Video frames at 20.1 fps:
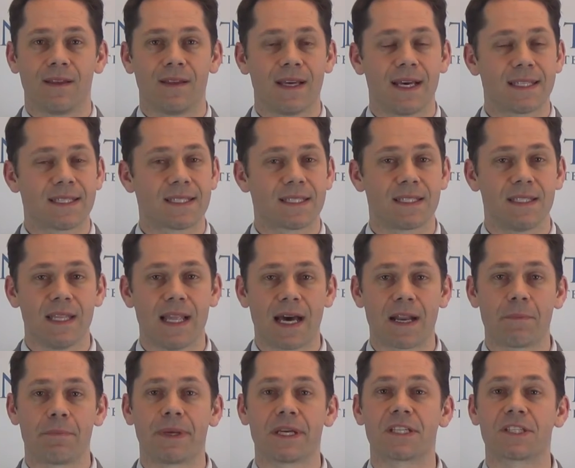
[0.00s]
That's
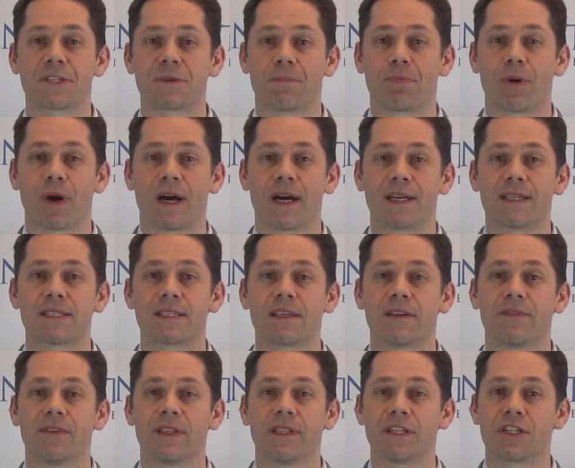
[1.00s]
not a big surprise
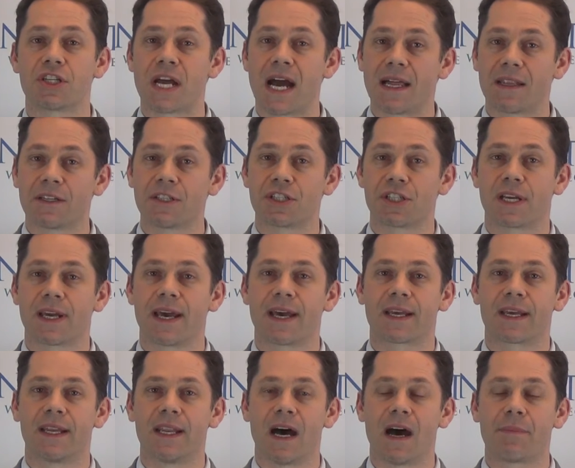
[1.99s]
given the challenging
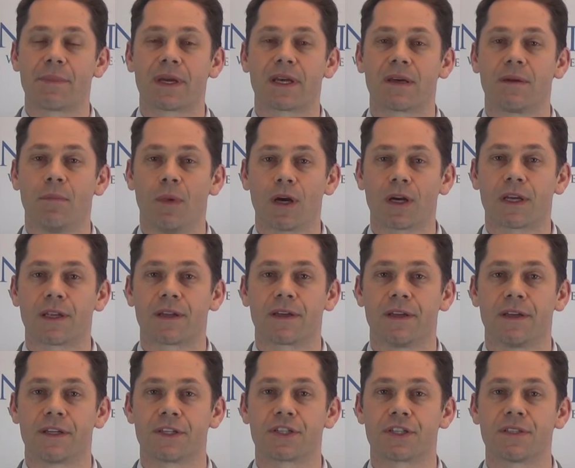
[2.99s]
economic and market
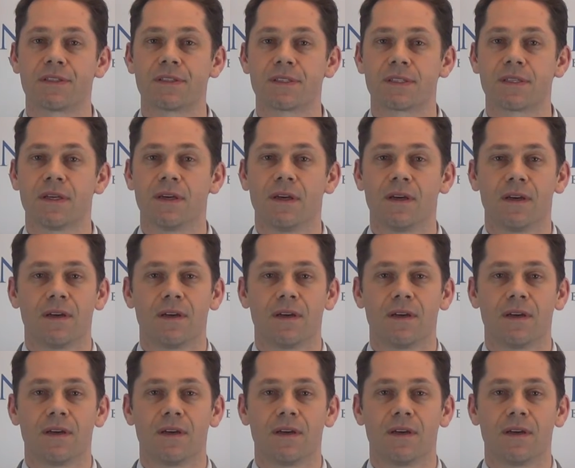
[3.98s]
conditions,